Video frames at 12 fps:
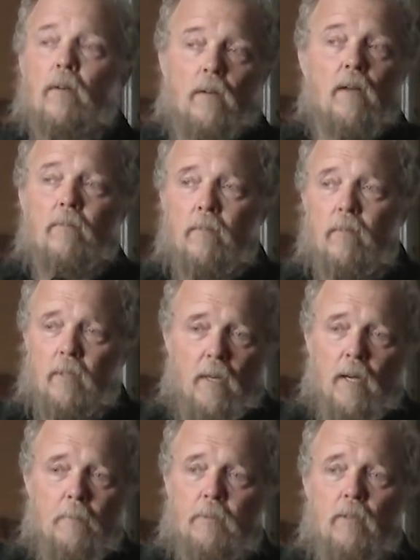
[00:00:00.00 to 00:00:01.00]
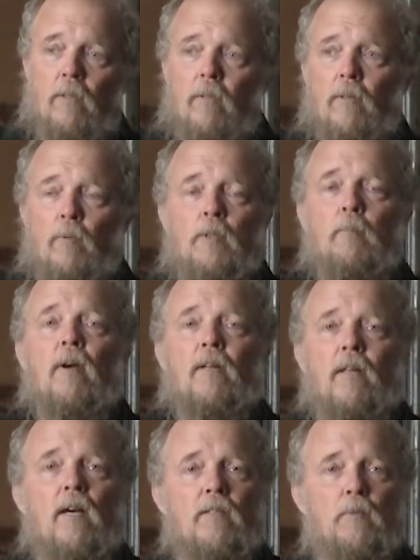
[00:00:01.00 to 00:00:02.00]
And I can absolutely
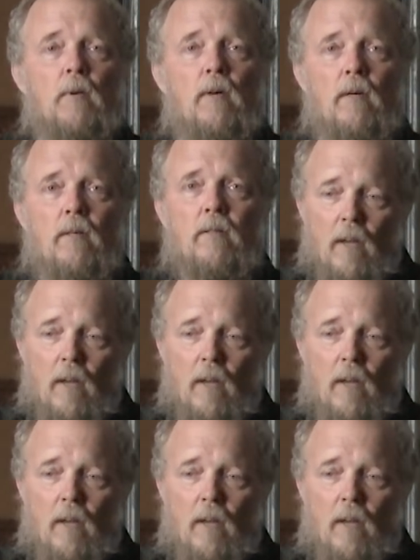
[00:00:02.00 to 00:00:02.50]
respect that as well.